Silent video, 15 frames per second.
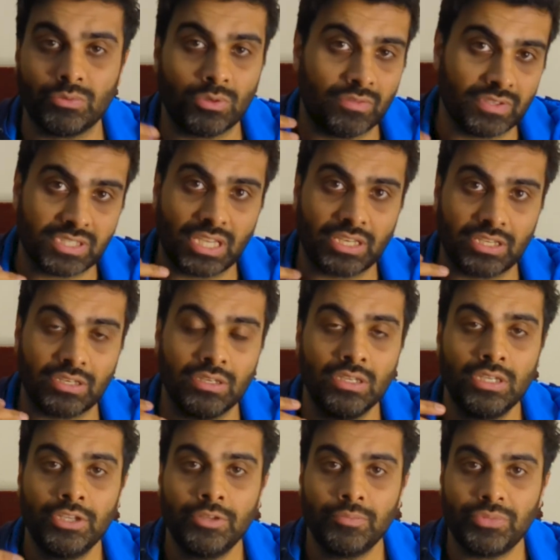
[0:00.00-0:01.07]
All of a sudden,
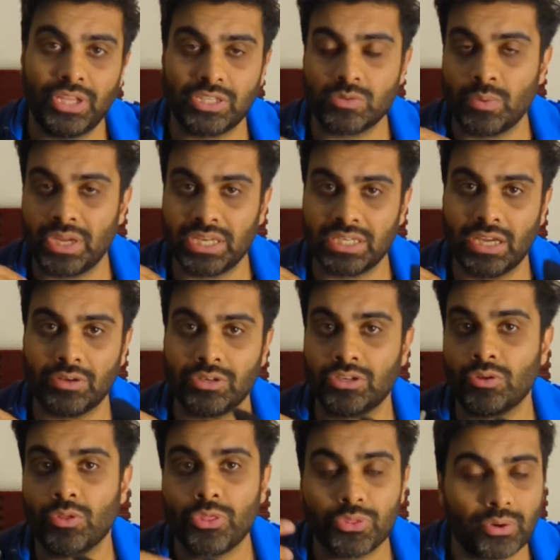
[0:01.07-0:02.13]
that's weighing down
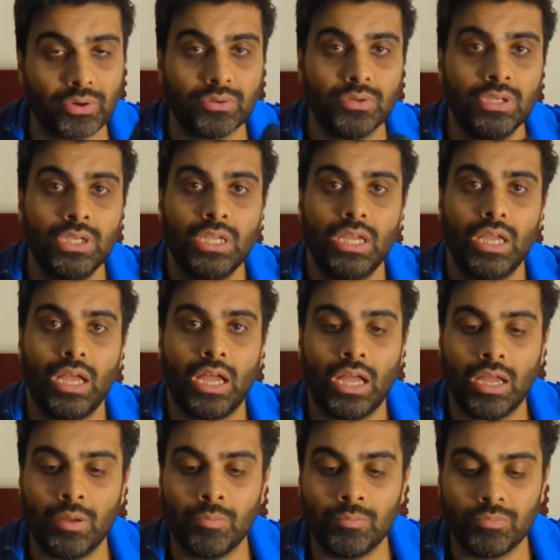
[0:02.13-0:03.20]
in your throat
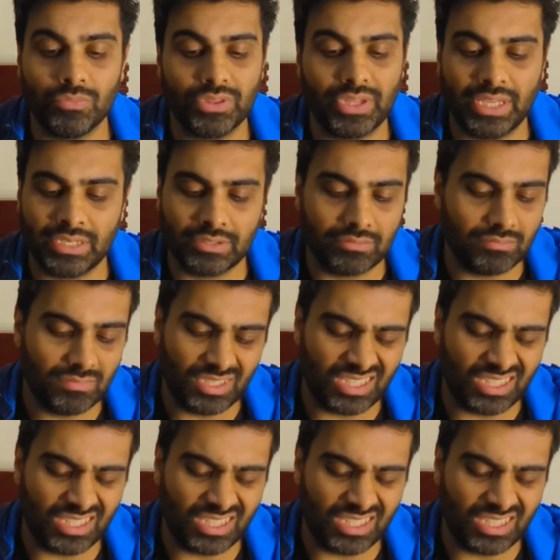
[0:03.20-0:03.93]
and can